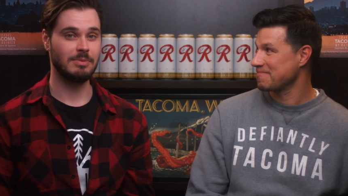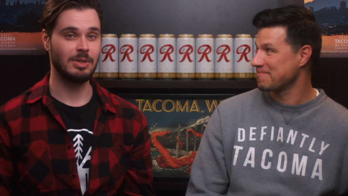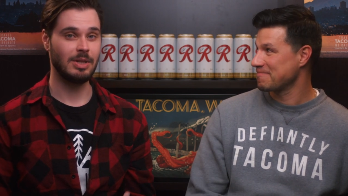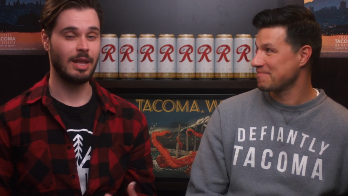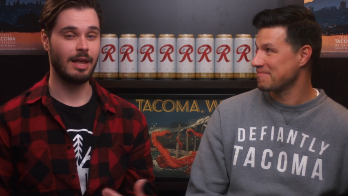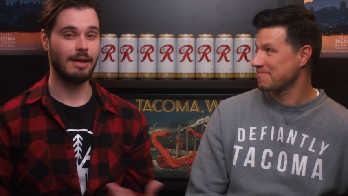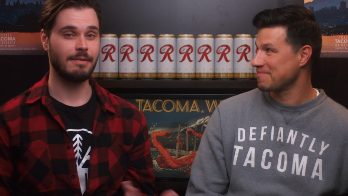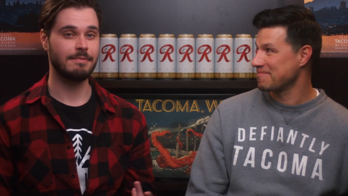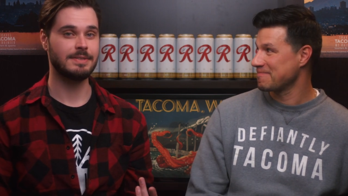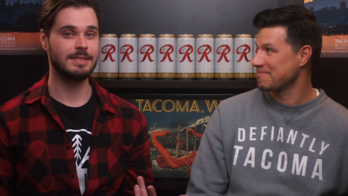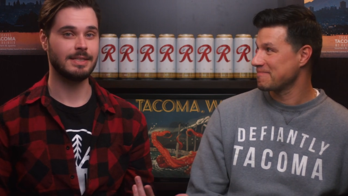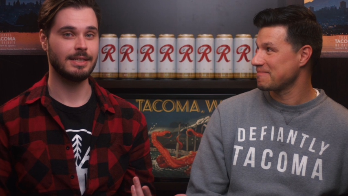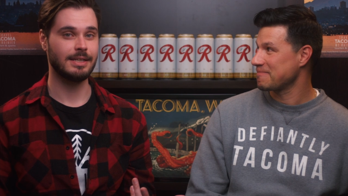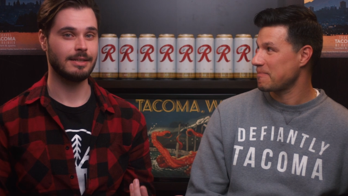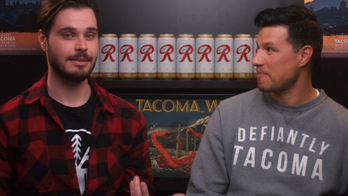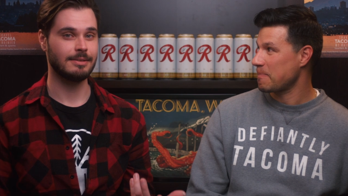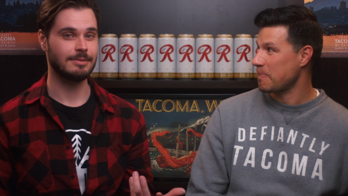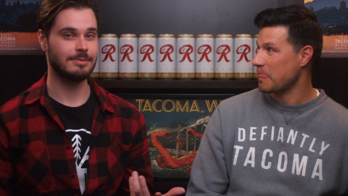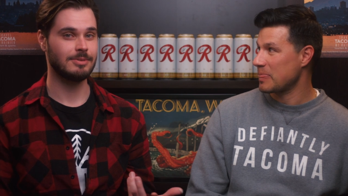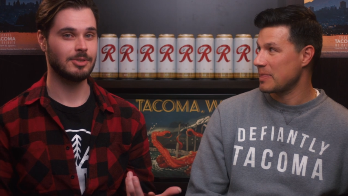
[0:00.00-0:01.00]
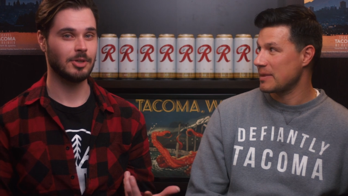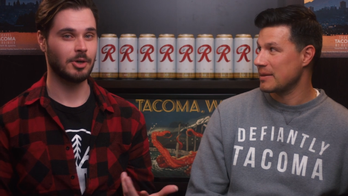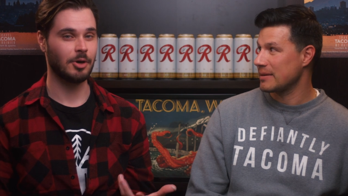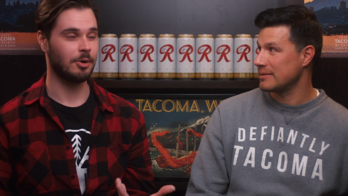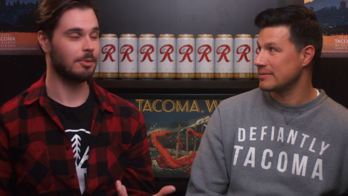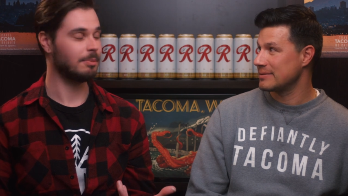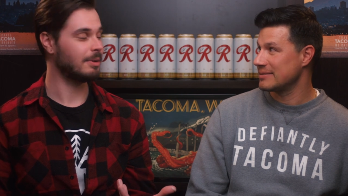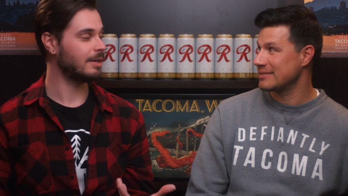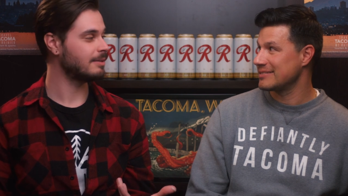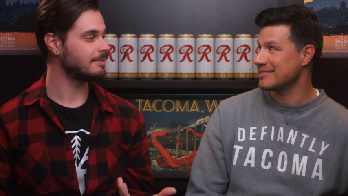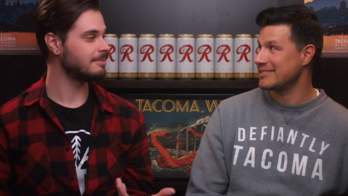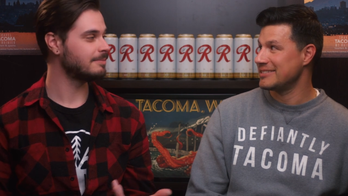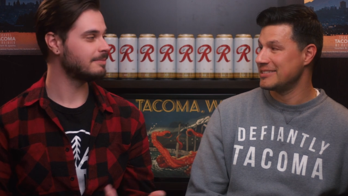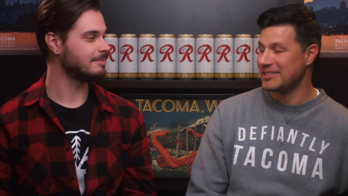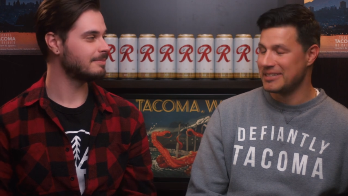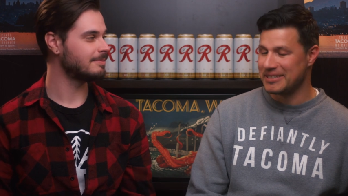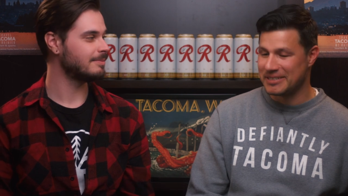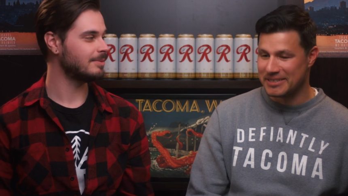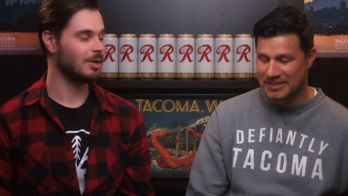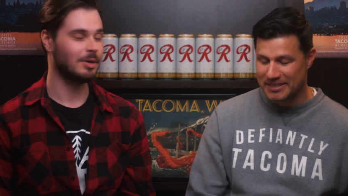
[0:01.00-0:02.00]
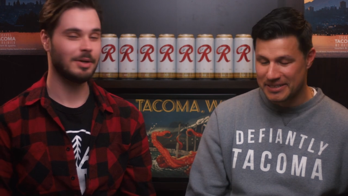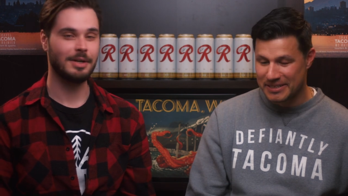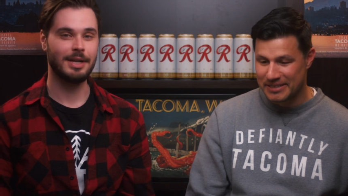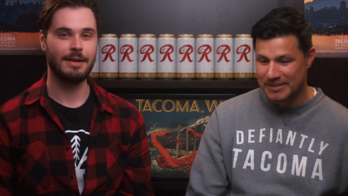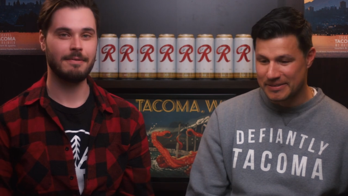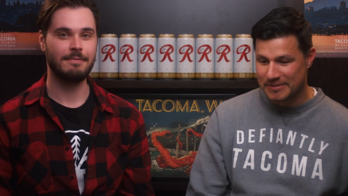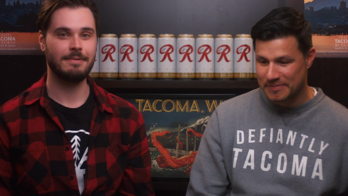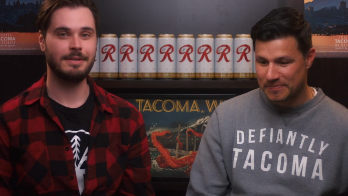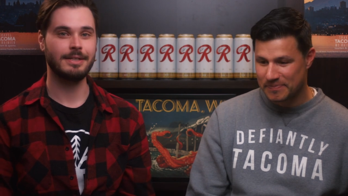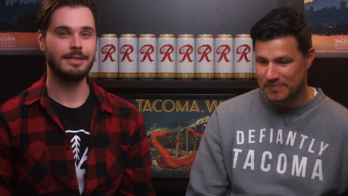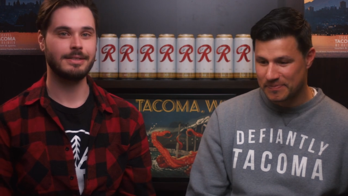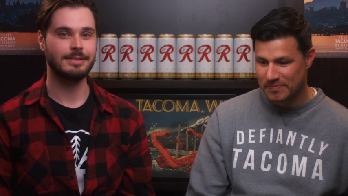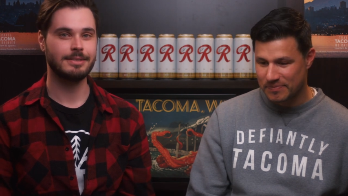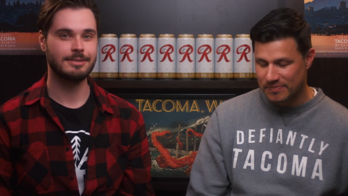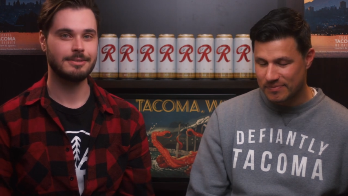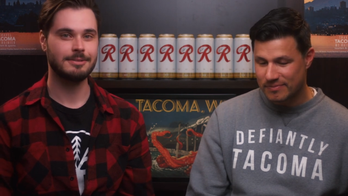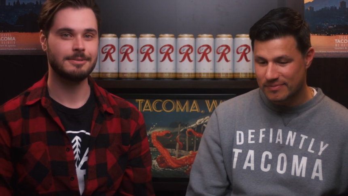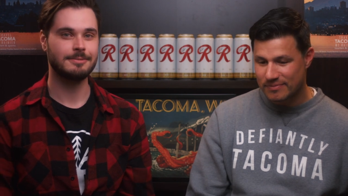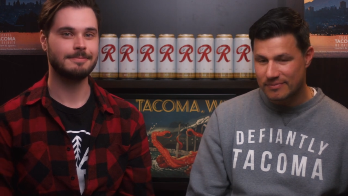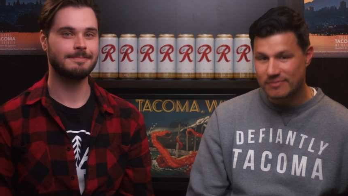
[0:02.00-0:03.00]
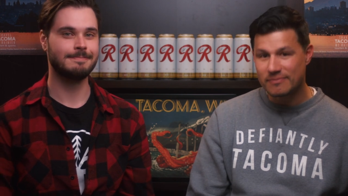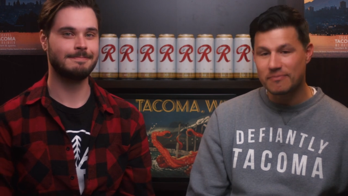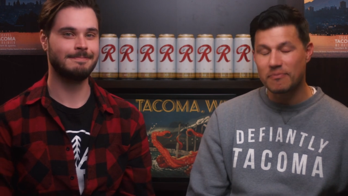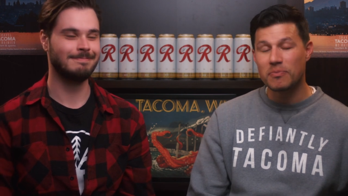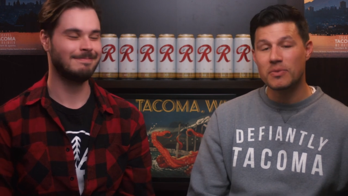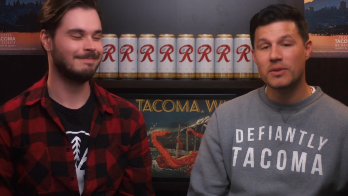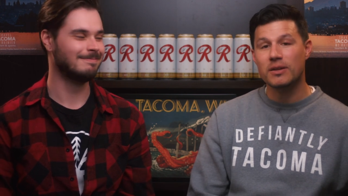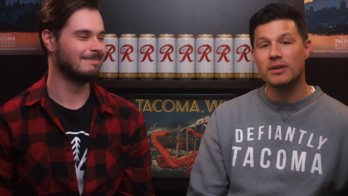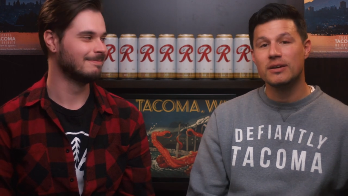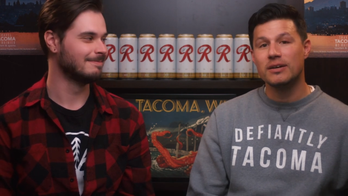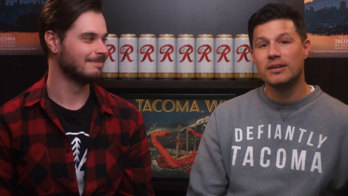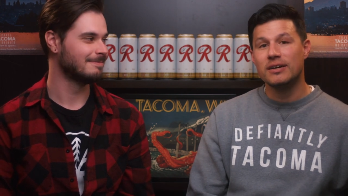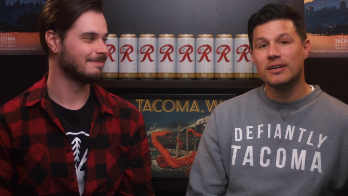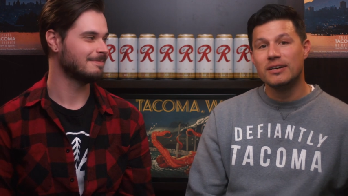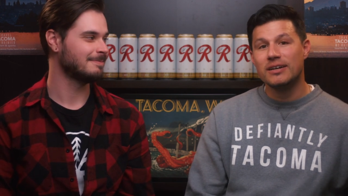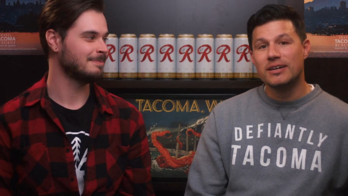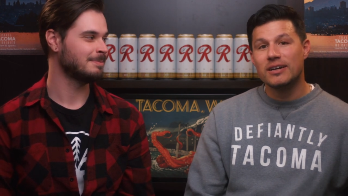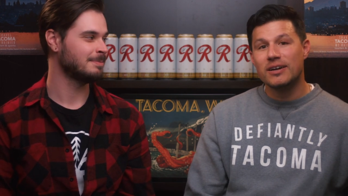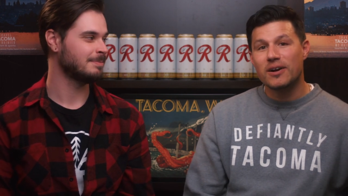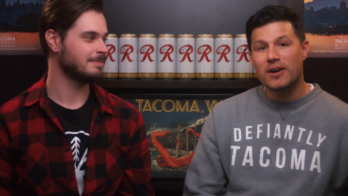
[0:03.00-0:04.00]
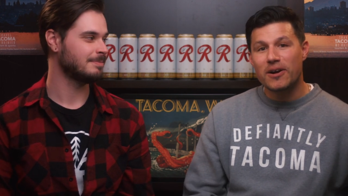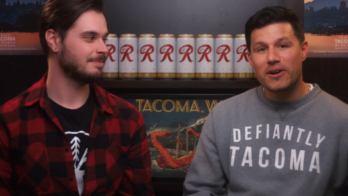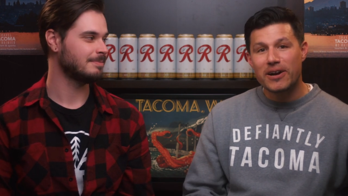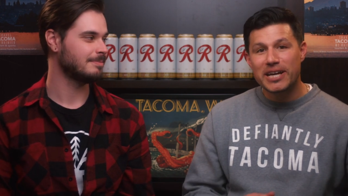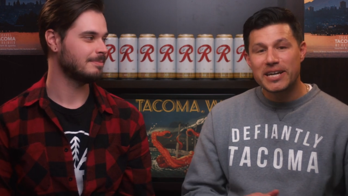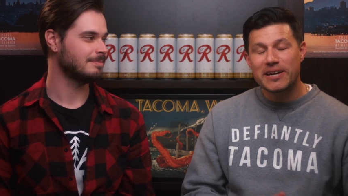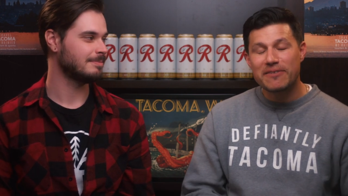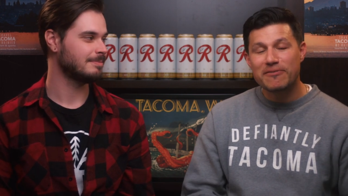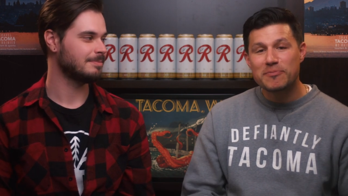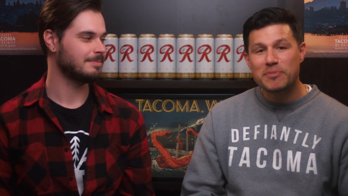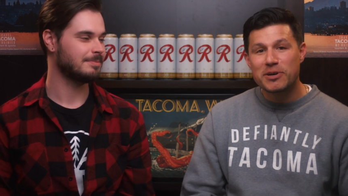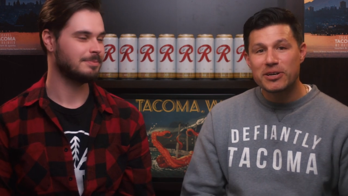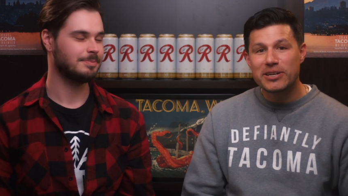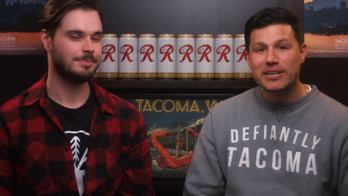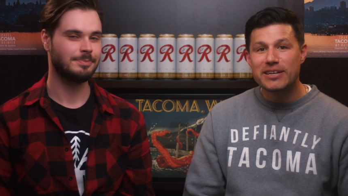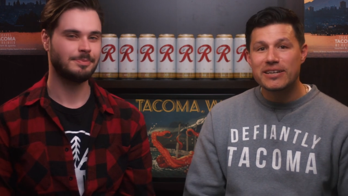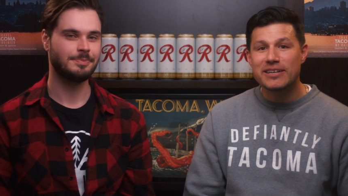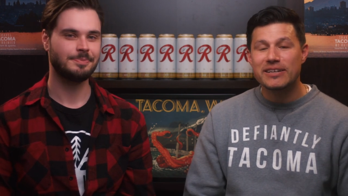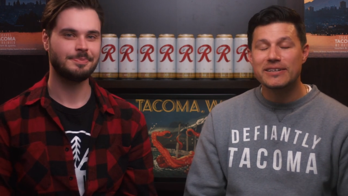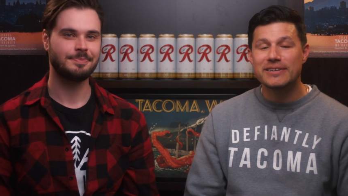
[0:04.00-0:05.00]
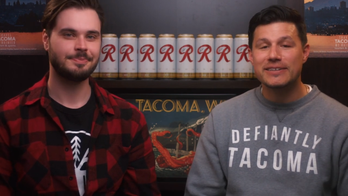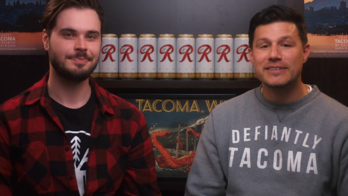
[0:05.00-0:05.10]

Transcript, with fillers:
Speaker 1: love seeing Tacoma
Speaker 2: on Netflix. All right, everybody.